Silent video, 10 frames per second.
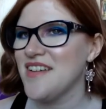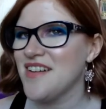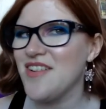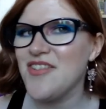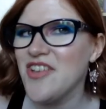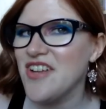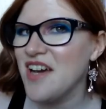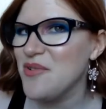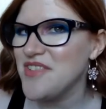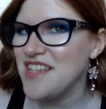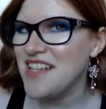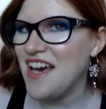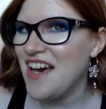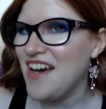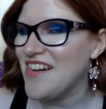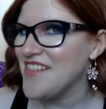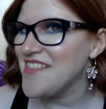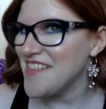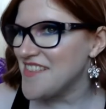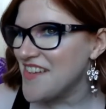Rocio and Agustina are
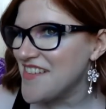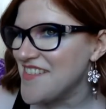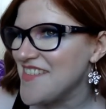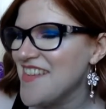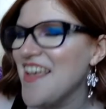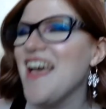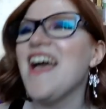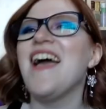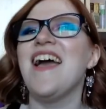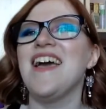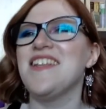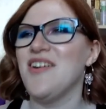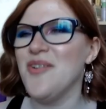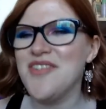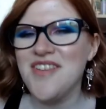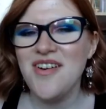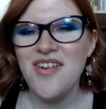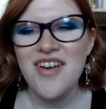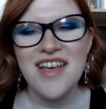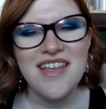sisters, and
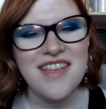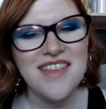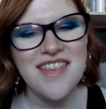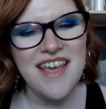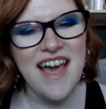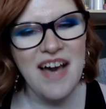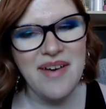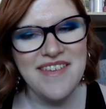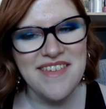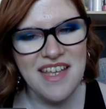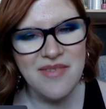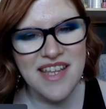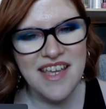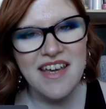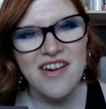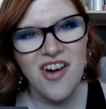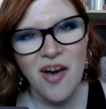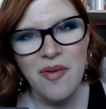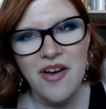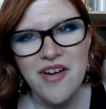also they have a sibling in
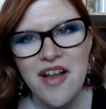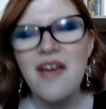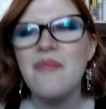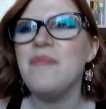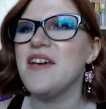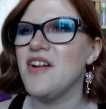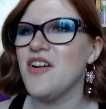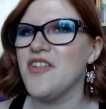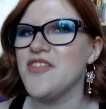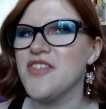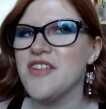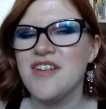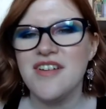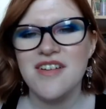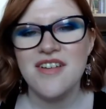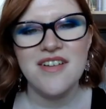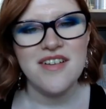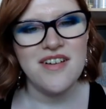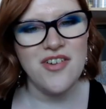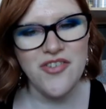common because
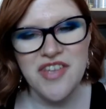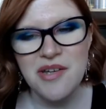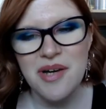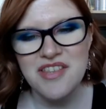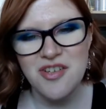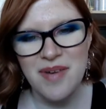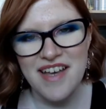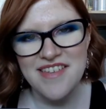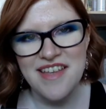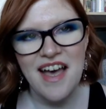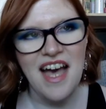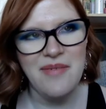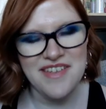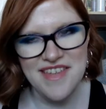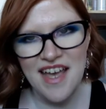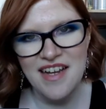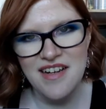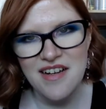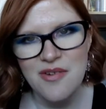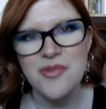Rocio and Tomás have a
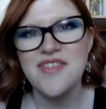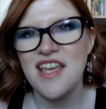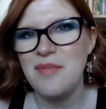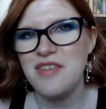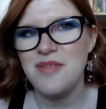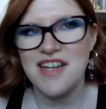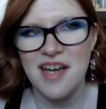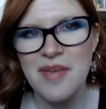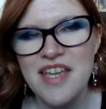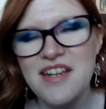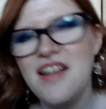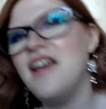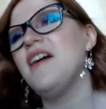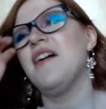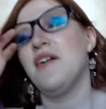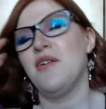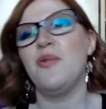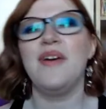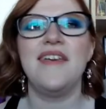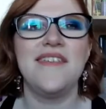son whose name is Benjamin,
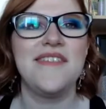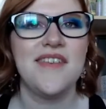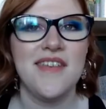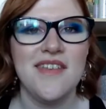who is